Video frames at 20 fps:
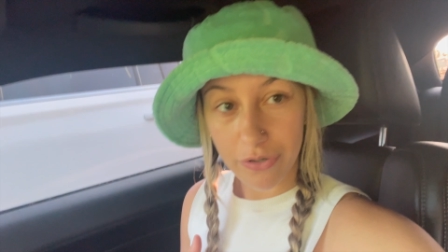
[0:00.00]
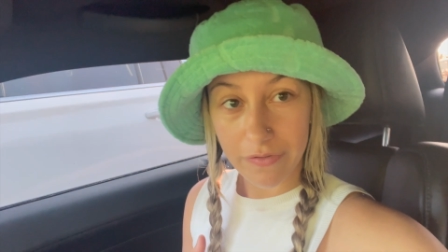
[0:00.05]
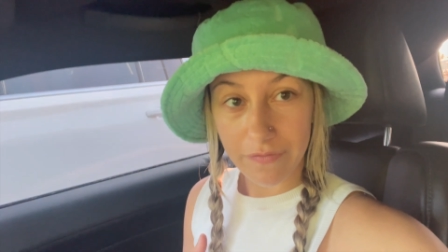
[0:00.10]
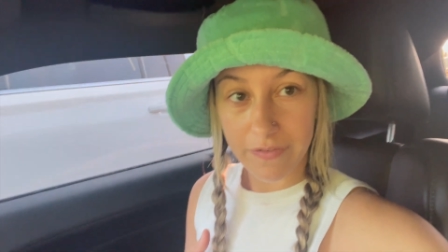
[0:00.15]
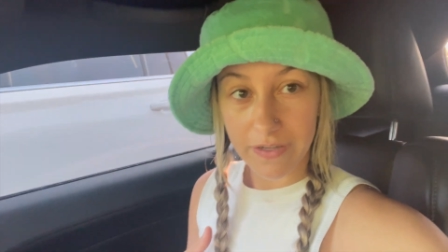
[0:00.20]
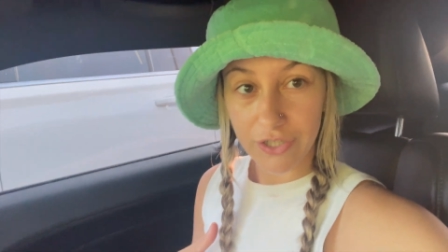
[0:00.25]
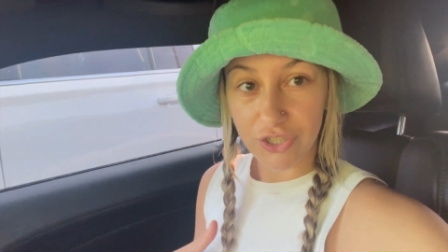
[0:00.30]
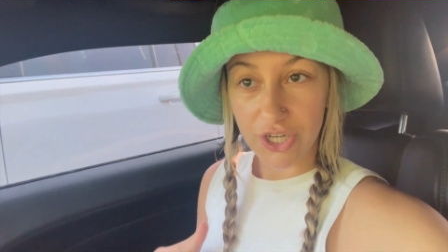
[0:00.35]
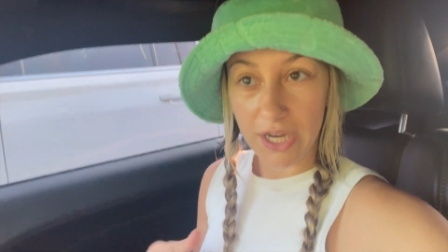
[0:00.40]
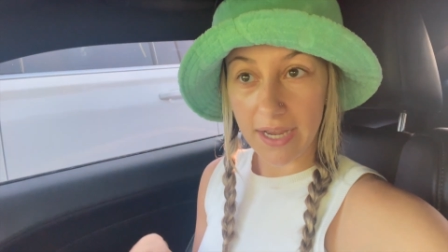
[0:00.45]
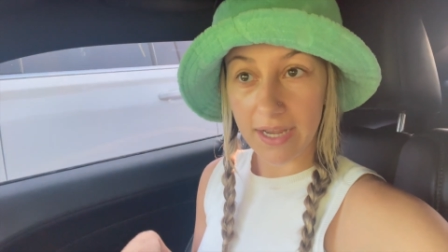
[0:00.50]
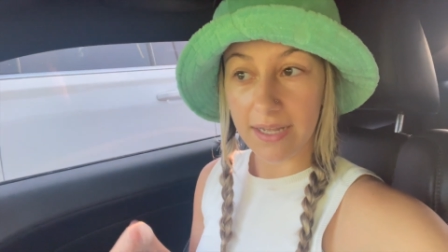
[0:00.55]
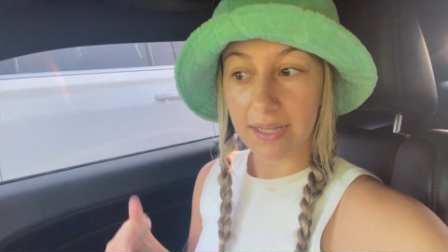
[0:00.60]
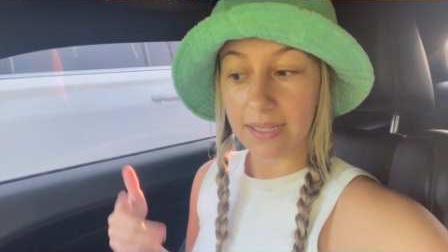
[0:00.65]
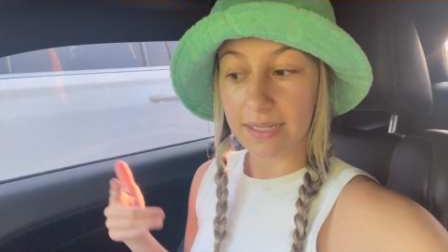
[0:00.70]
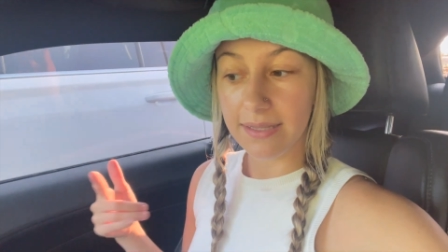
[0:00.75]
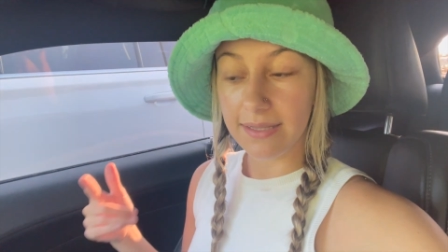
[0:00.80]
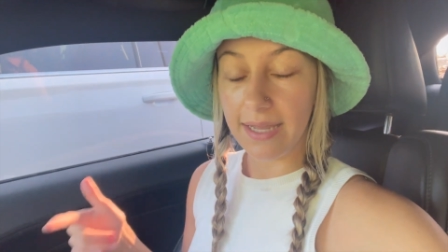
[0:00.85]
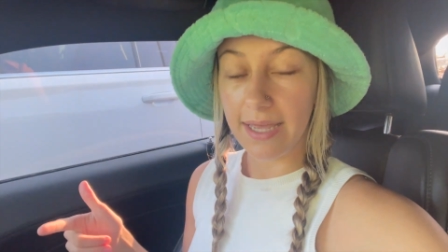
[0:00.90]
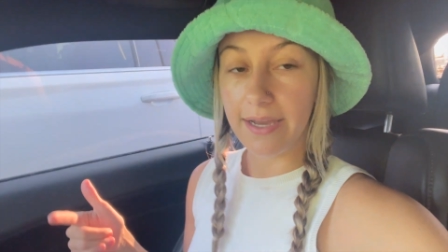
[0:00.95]
a fit check
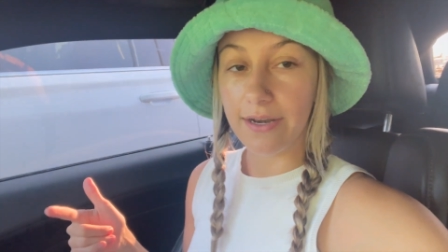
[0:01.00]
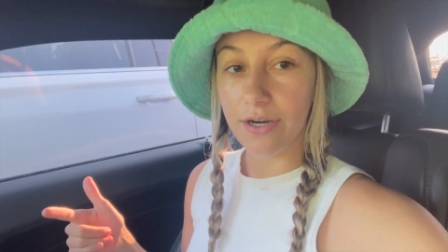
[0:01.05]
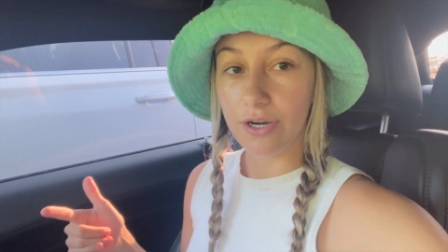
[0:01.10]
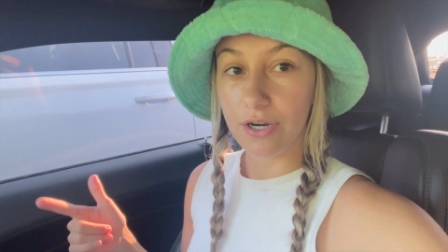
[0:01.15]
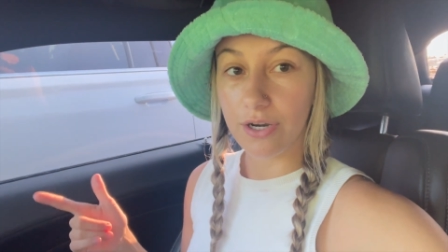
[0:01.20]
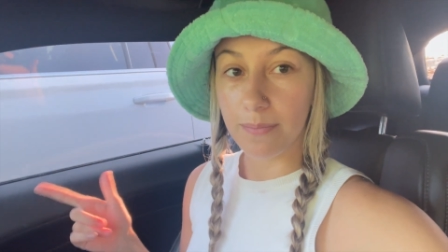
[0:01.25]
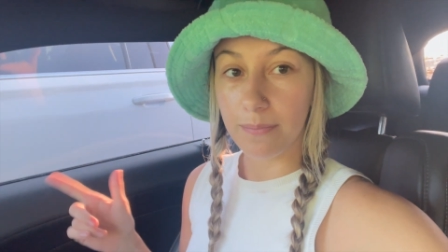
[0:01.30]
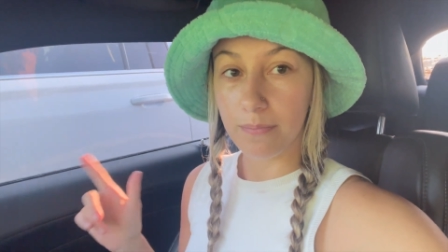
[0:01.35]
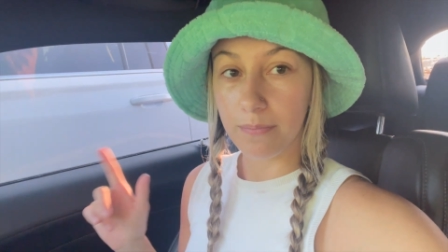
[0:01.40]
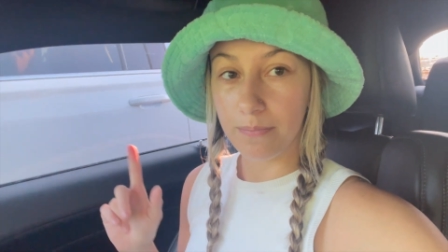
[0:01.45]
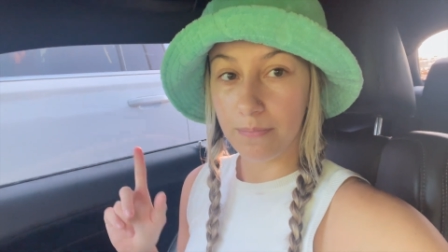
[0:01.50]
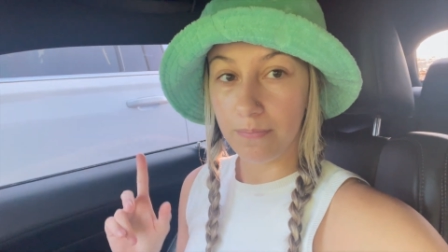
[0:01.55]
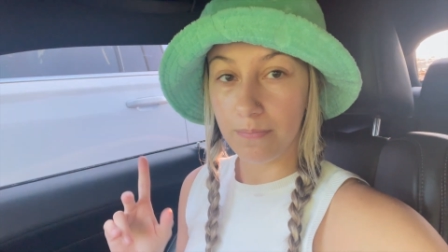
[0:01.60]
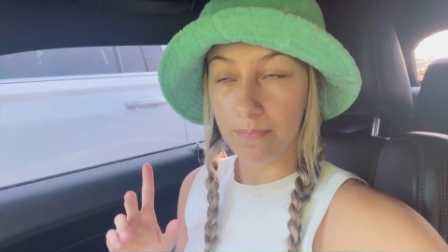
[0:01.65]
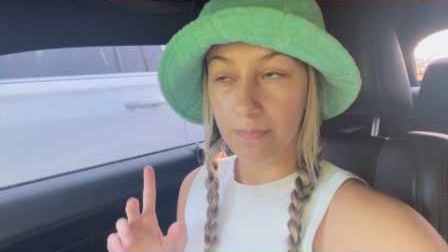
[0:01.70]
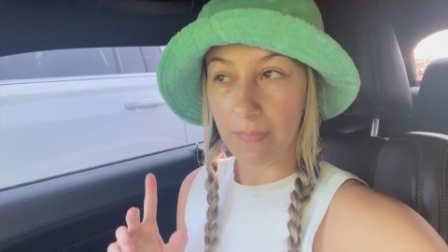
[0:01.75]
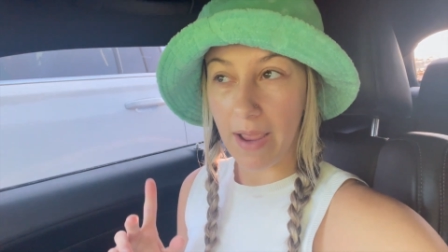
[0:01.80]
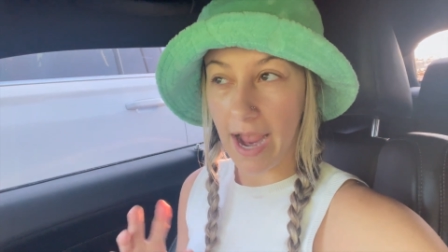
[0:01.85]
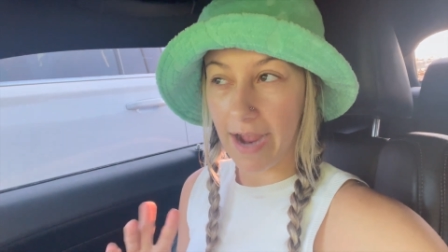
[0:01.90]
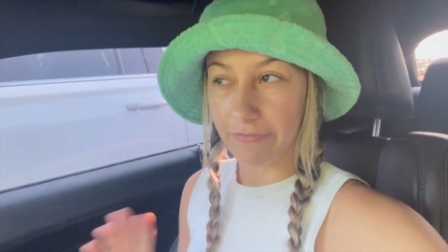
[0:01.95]
later
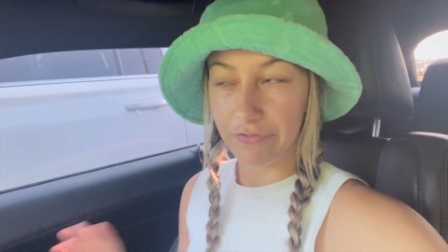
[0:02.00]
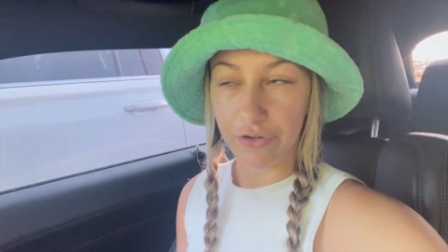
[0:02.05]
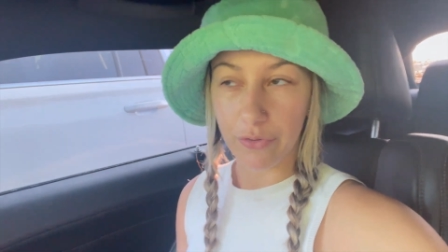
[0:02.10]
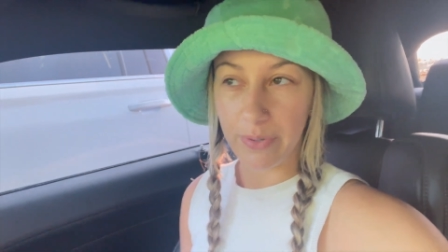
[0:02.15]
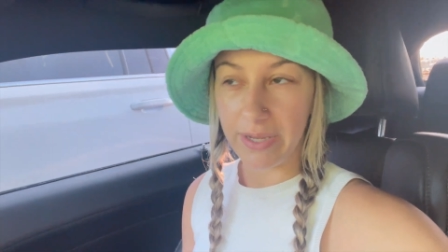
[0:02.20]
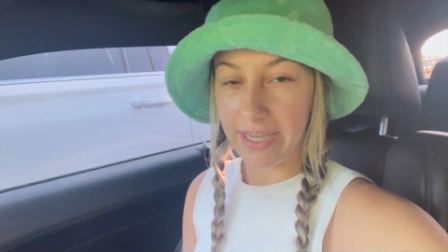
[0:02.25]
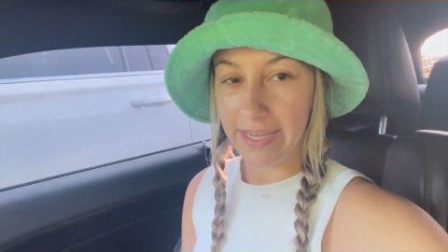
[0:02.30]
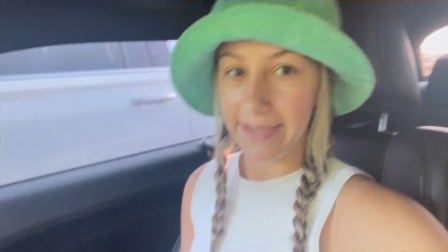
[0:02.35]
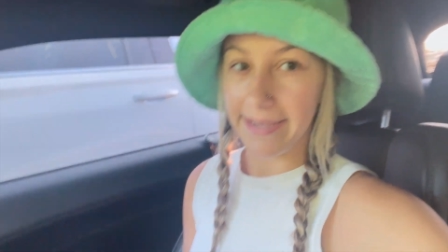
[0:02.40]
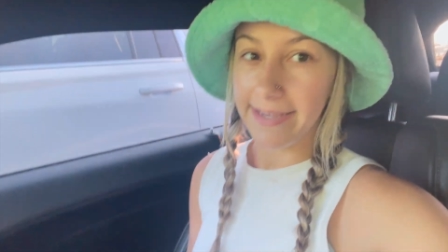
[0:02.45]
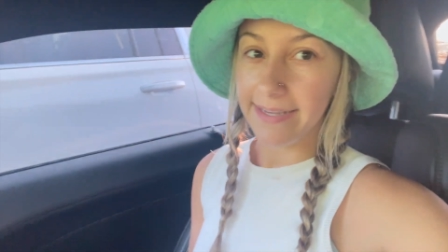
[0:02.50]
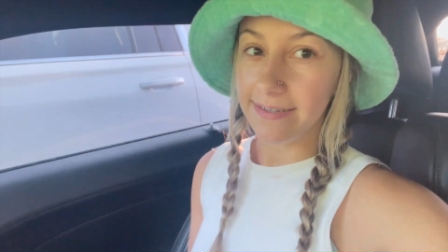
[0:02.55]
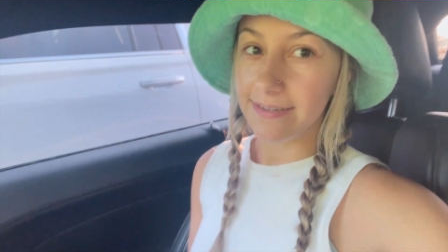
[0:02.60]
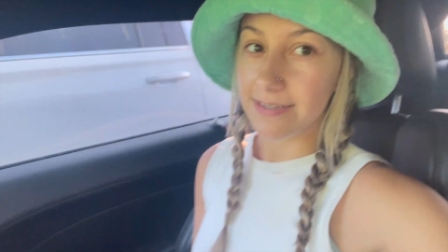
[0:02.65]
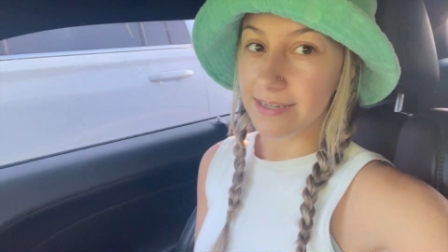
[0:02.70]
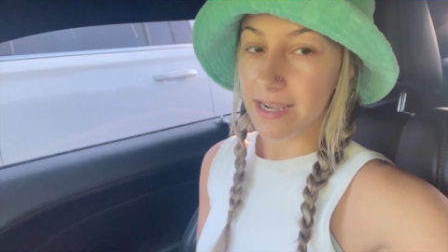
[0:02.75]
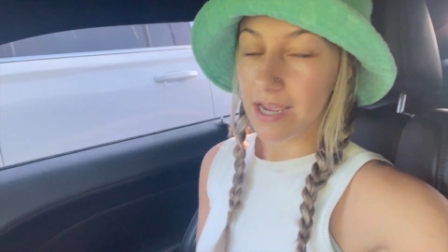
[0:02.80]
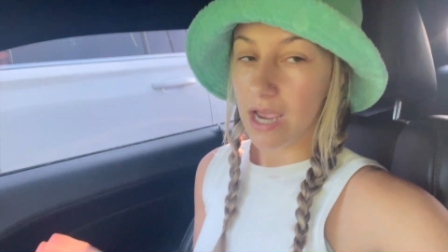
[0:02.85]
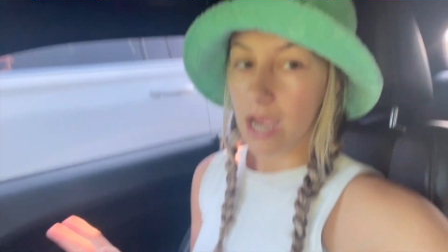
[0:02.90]
after we eat,